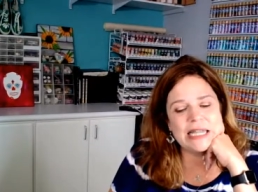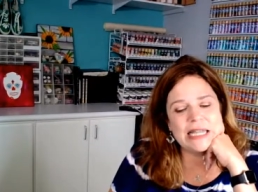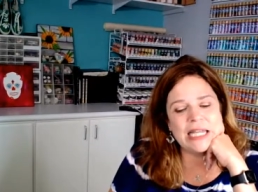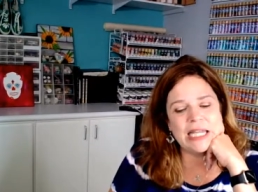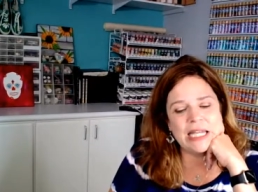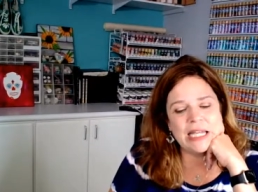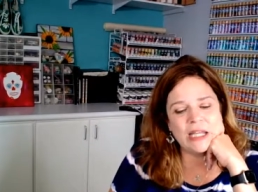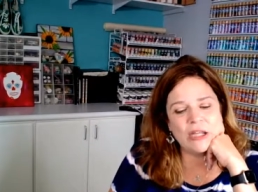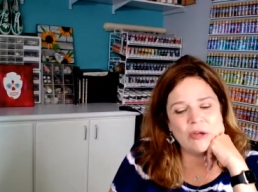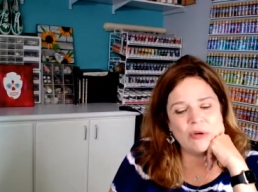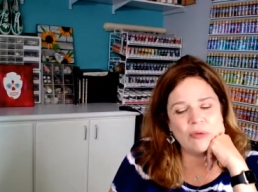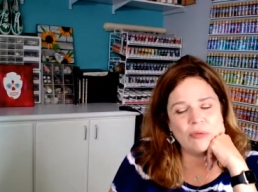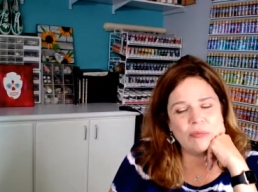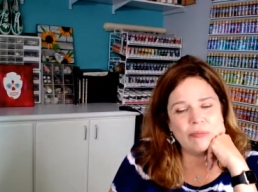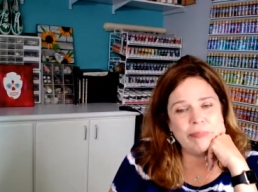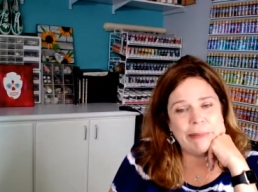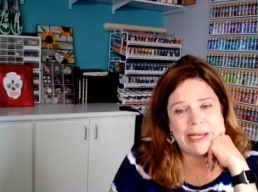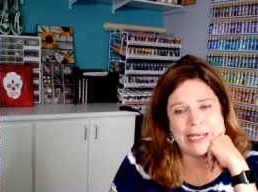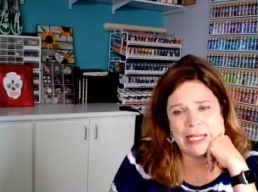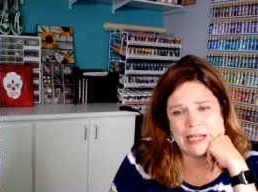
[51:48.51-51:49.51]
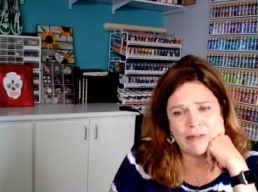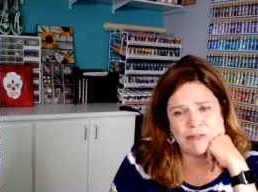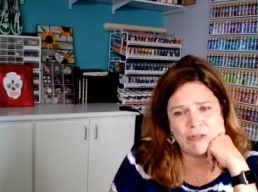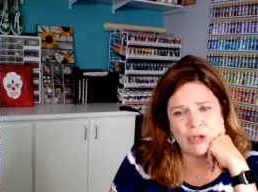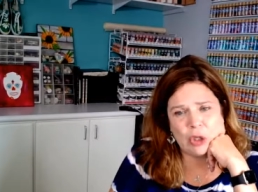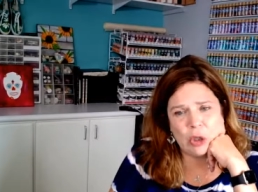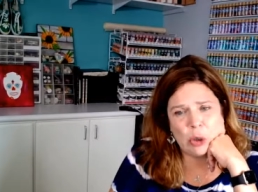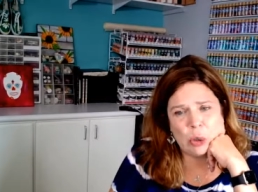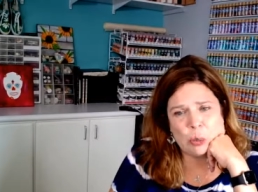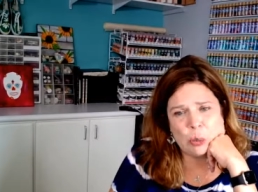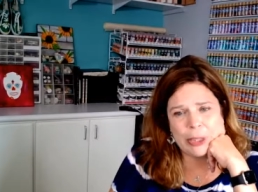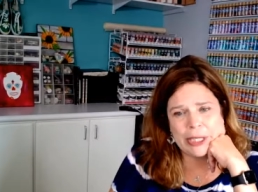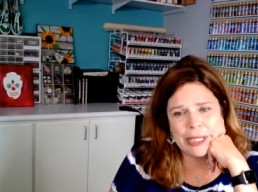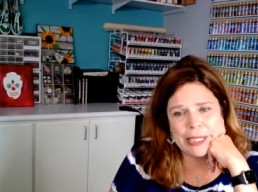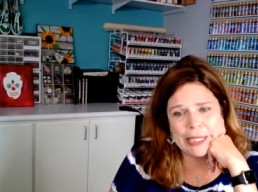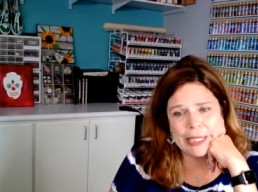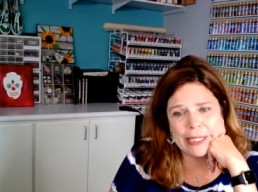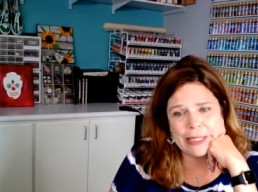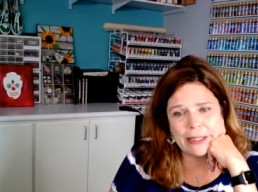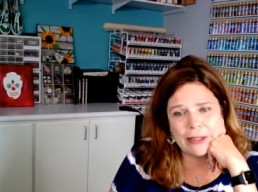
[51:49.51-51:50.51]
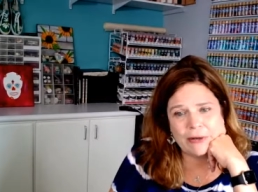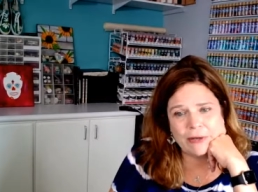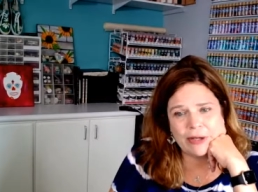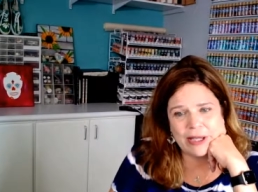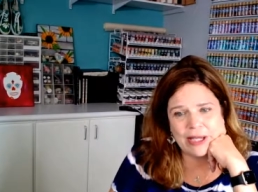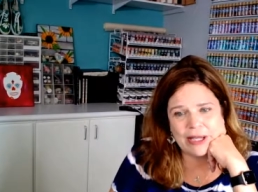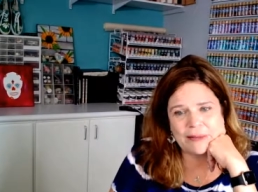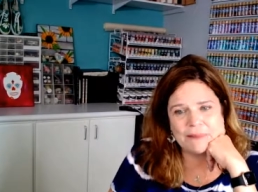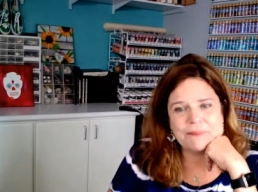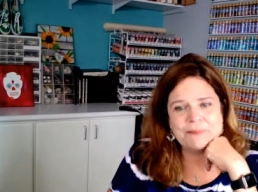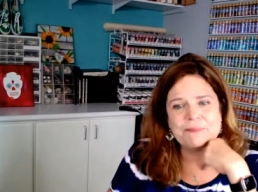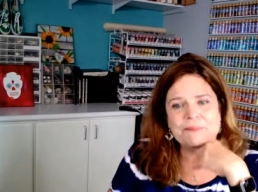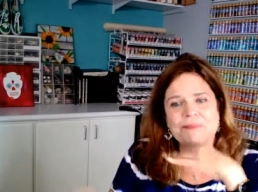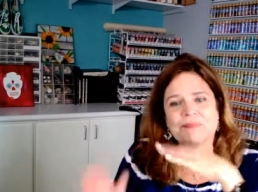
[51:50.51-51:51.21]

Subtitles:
Thank you. Many of you in it. Okay.